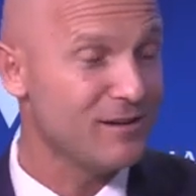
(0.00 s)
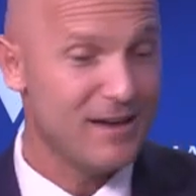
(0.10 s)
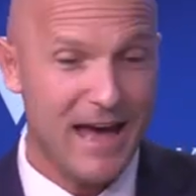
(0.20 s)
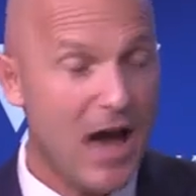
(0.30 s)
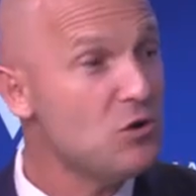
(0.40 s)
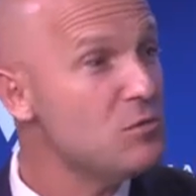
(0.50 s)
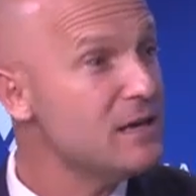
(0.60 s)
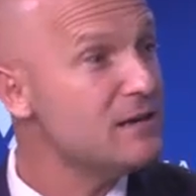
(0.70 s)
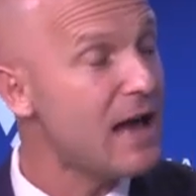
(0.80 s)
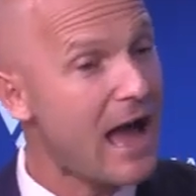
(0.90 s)
How do
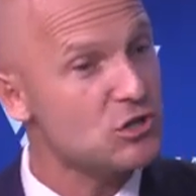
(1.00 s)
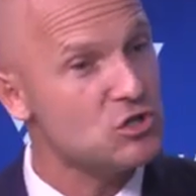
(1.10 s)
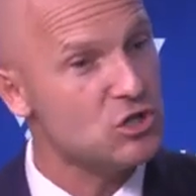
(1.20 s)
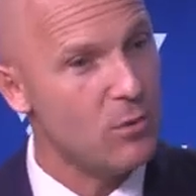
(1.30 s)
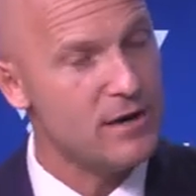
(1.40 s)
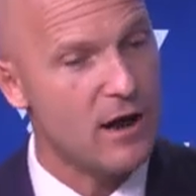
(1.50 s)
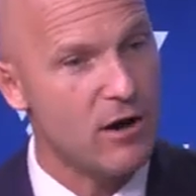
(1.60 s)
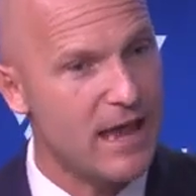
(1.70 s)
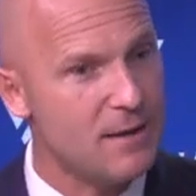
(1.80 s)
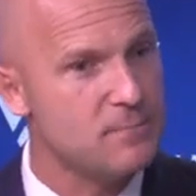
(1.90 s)
we actually go in
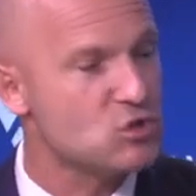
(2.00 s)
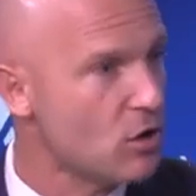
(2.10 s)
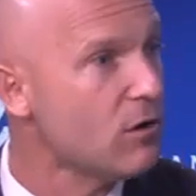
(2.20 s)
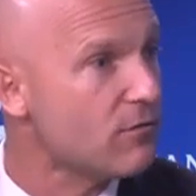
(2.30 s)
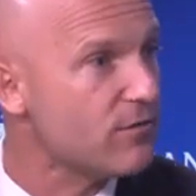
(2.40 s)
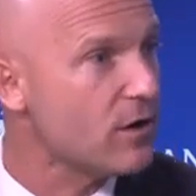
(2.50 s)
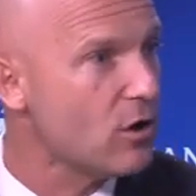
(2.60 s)
there and observe